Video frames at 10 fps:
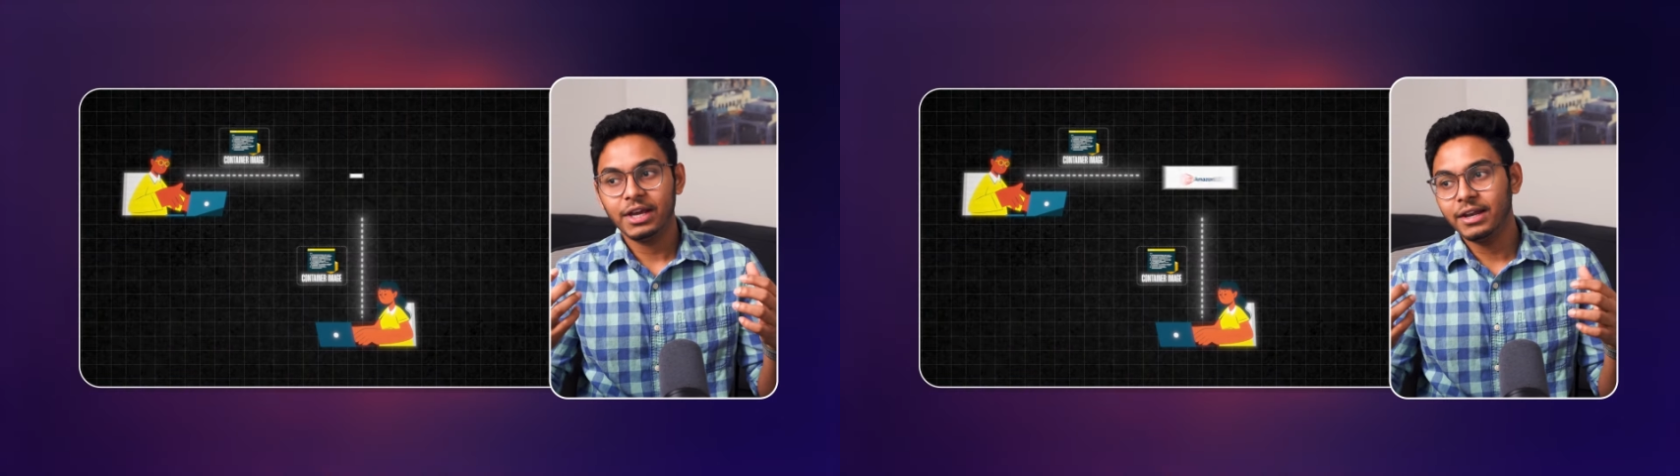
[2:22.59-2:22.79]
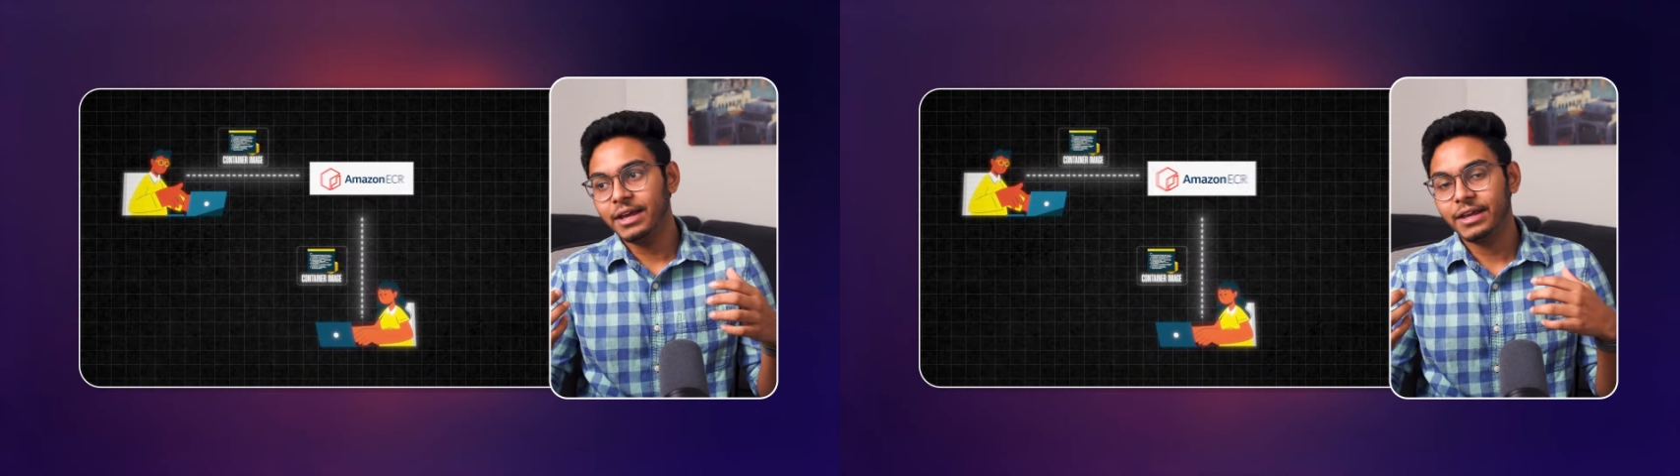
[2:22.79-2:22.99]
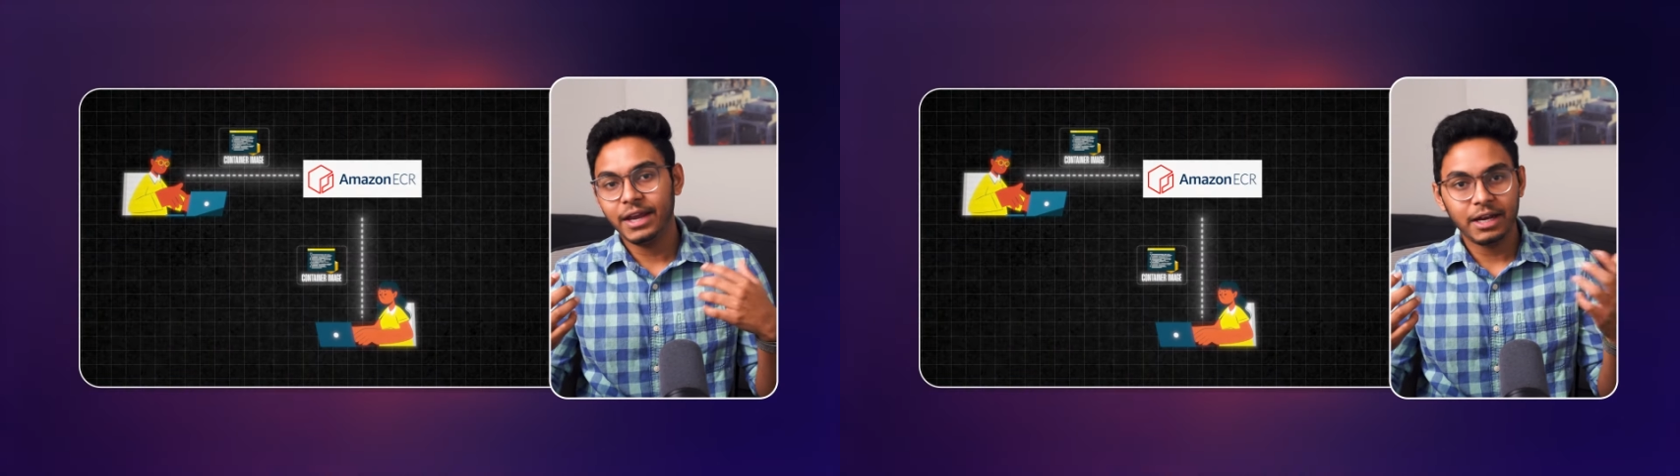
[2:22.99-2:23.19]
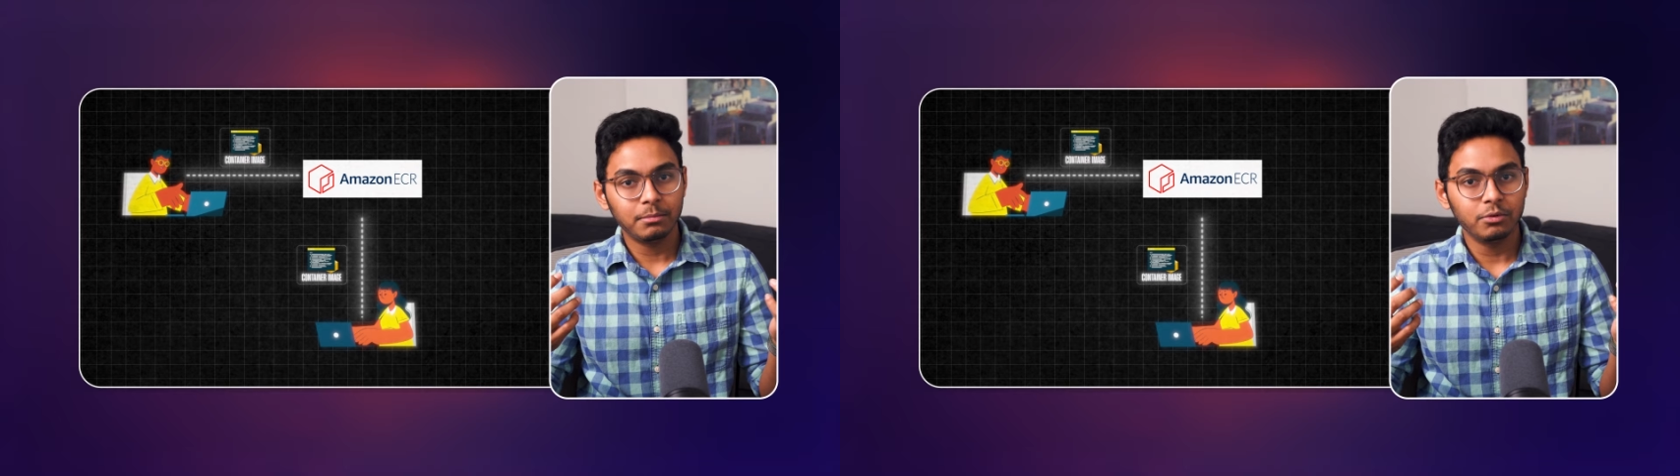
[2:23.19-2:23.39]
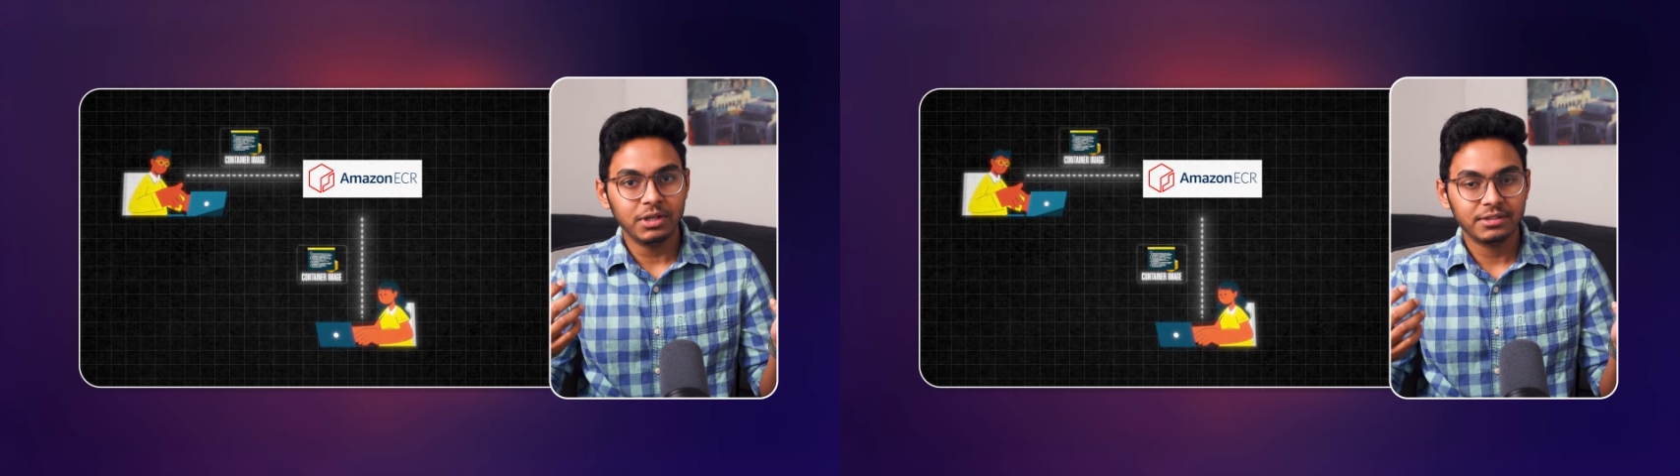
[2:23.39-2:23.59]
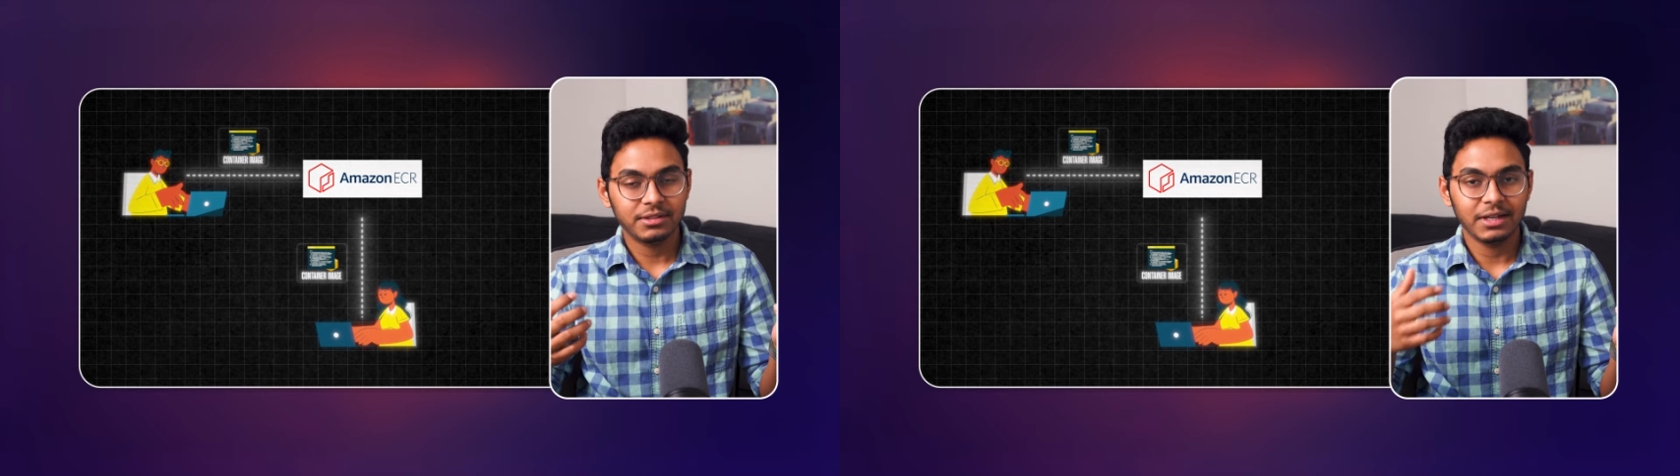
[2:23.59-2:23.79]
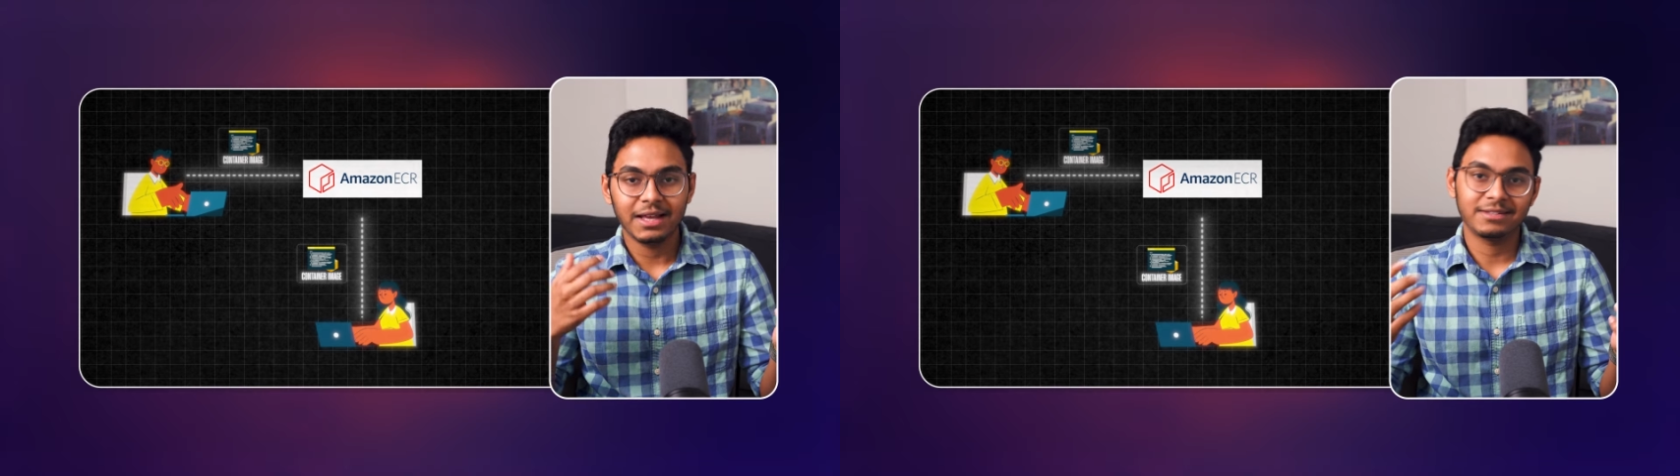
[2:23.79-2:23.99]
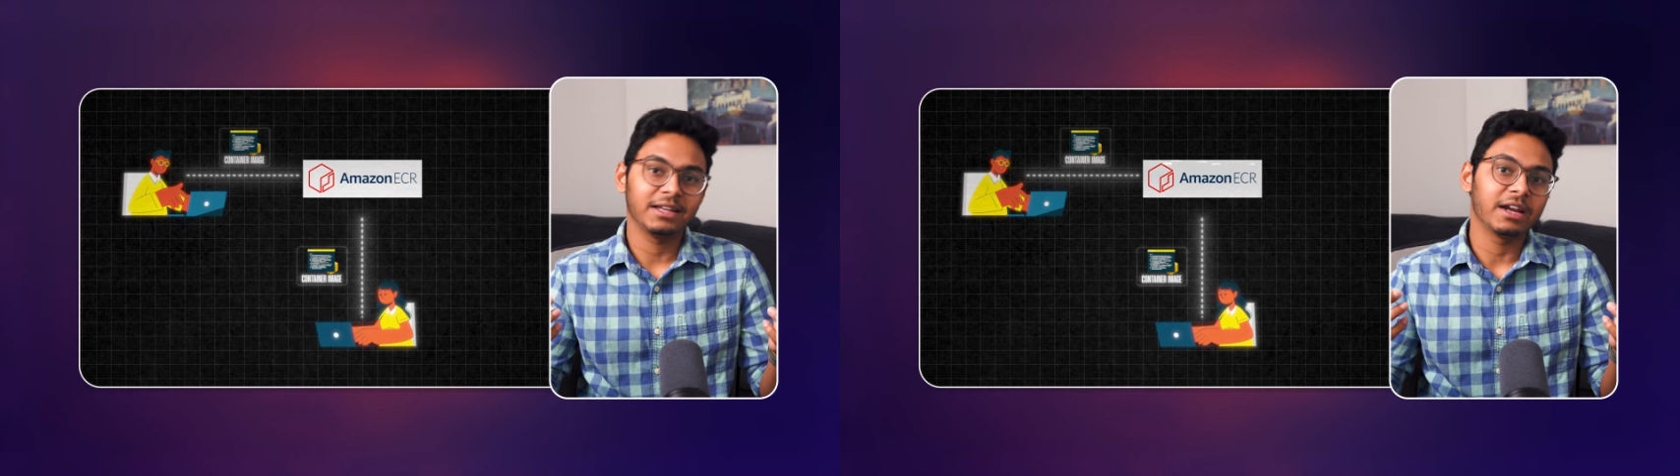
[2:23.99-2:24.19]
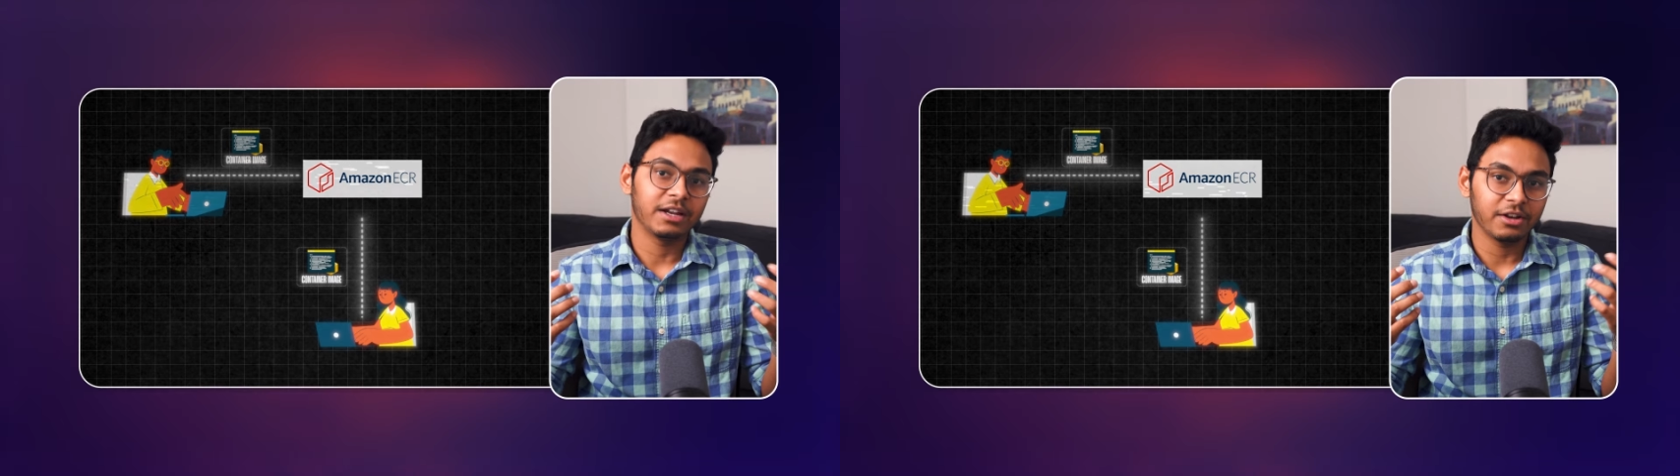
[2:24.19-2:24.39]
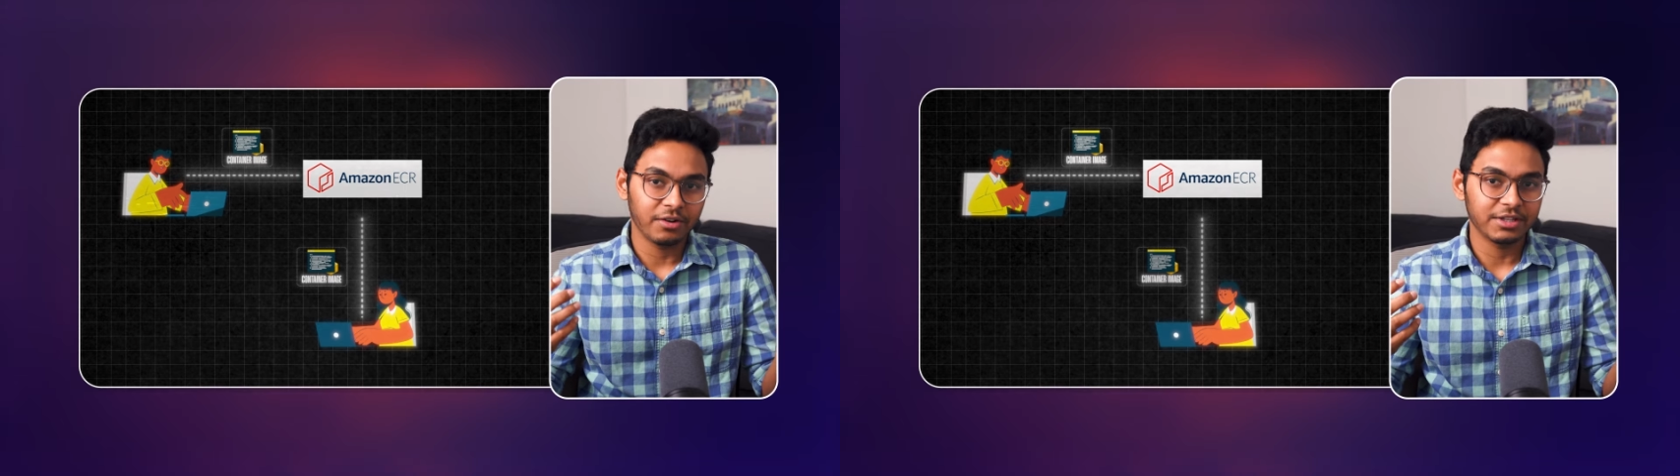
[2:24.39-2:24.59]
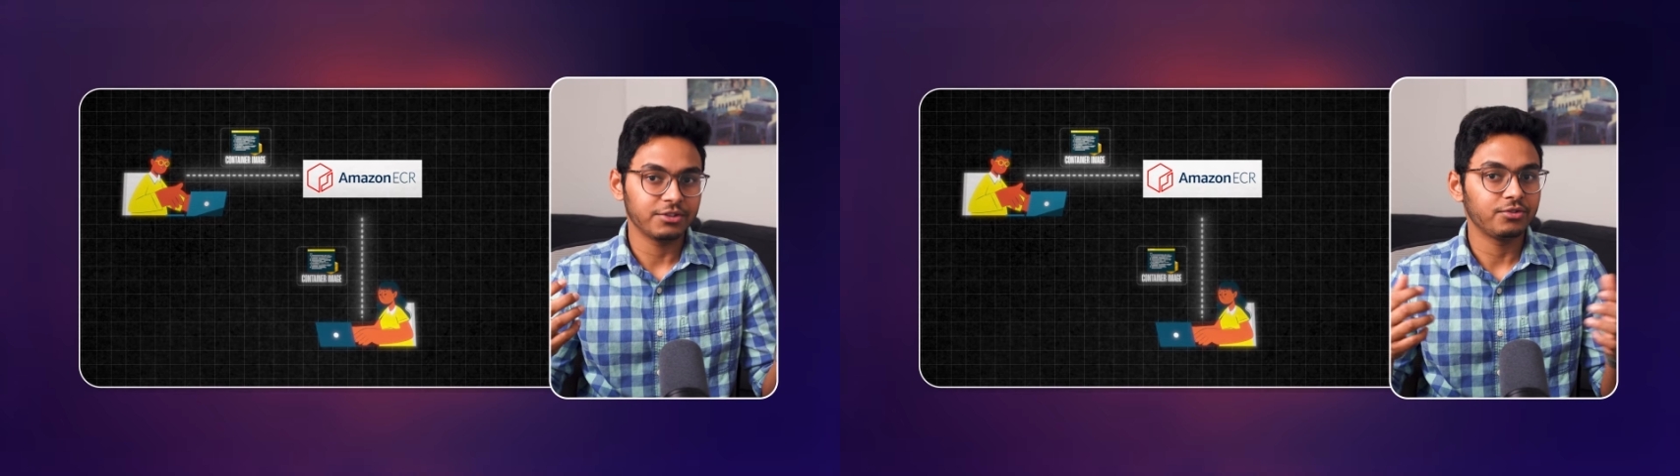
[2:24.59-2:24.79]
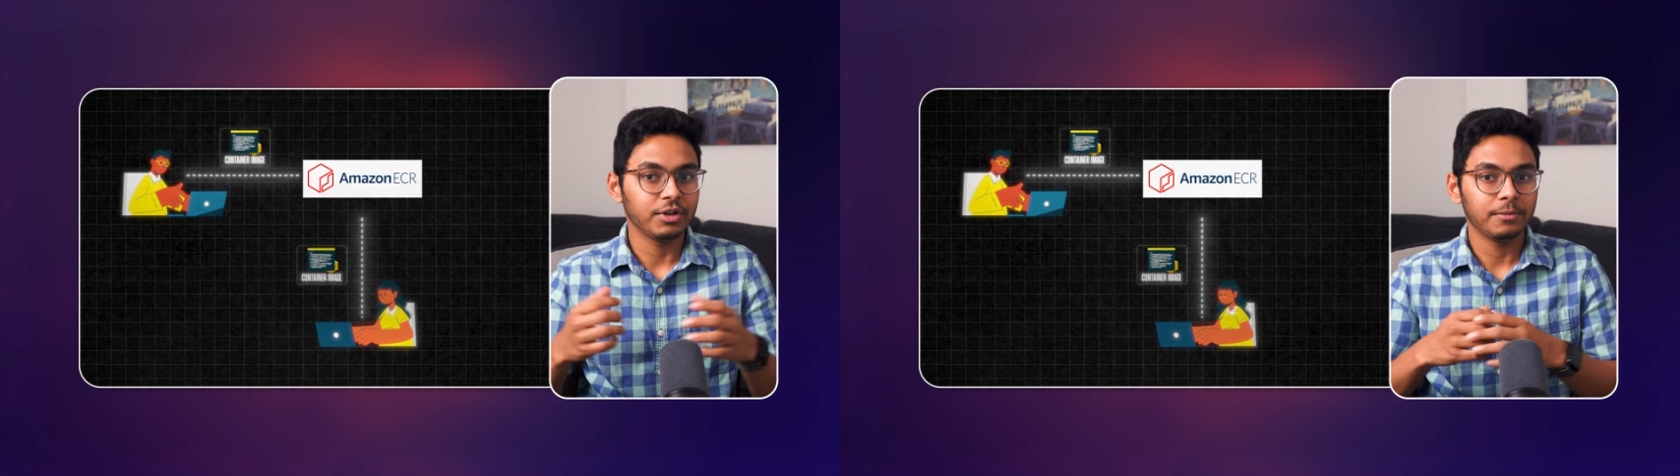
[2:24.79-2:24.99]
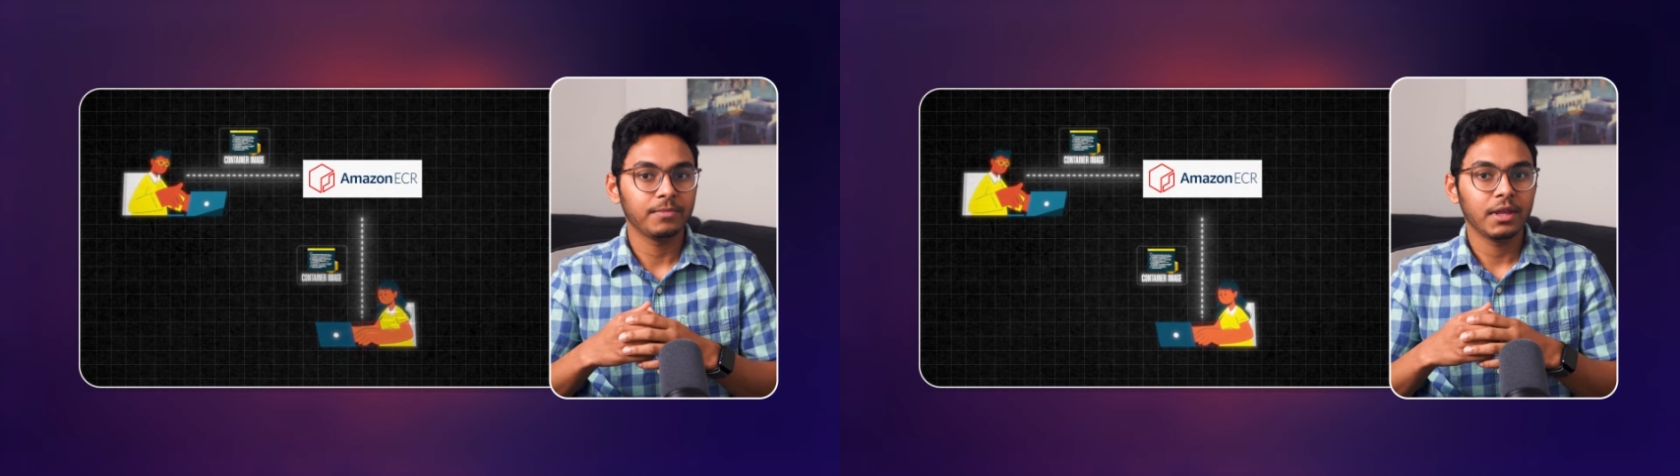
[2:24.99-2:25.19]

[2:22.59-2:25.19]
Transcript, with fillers: like AWS Elastic Container Registry.